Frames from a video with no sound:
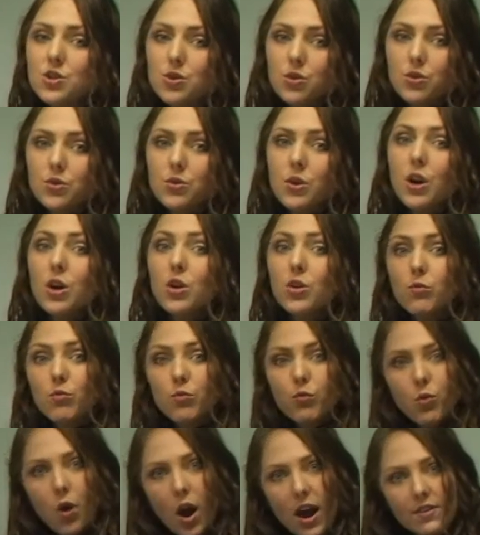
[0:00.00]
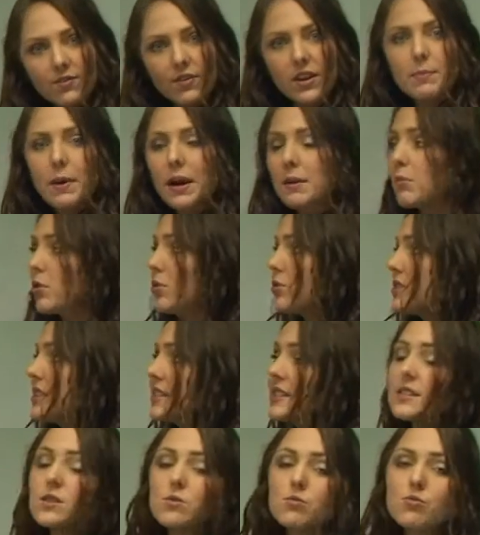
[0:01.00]
to write feedback models, this
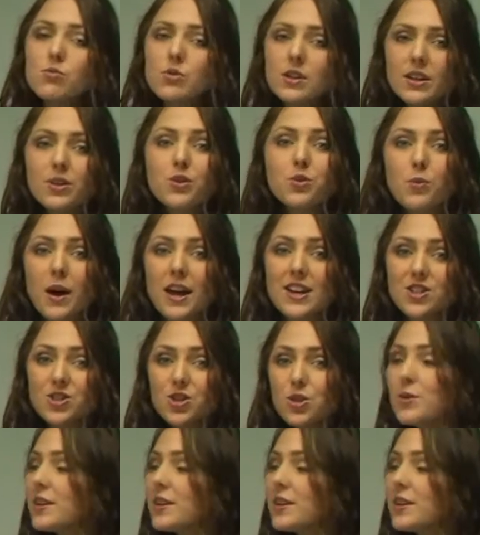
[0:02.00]
is a really good way to do